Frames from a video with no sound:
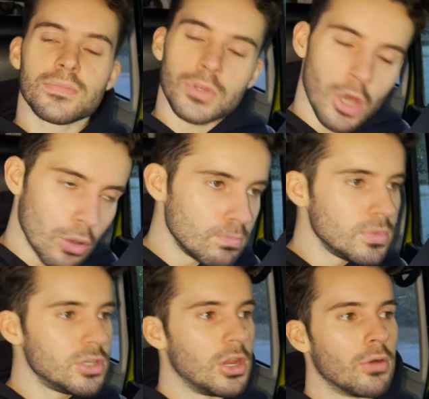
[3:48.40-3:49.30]
Nope,
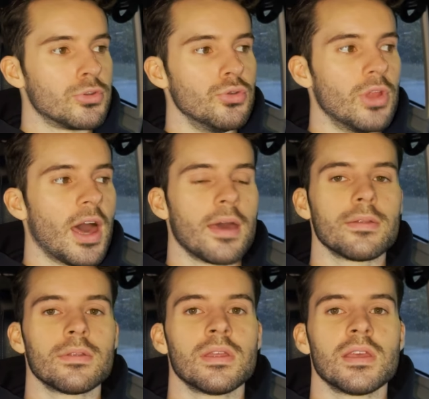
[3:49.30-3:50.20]
don't do that.
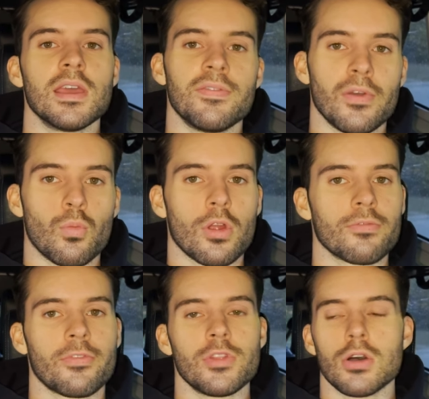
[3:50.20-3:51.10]
If it weren't
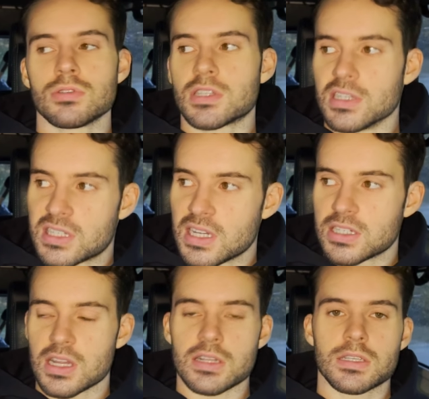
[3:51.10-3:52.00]
for those
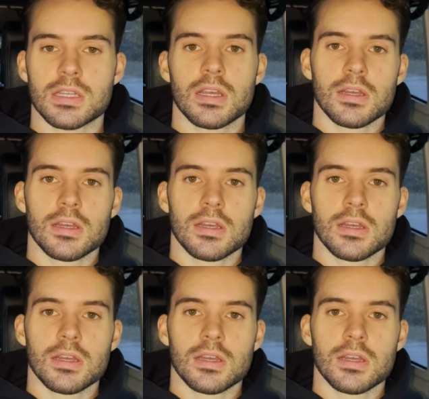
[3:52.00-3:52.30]
decisions,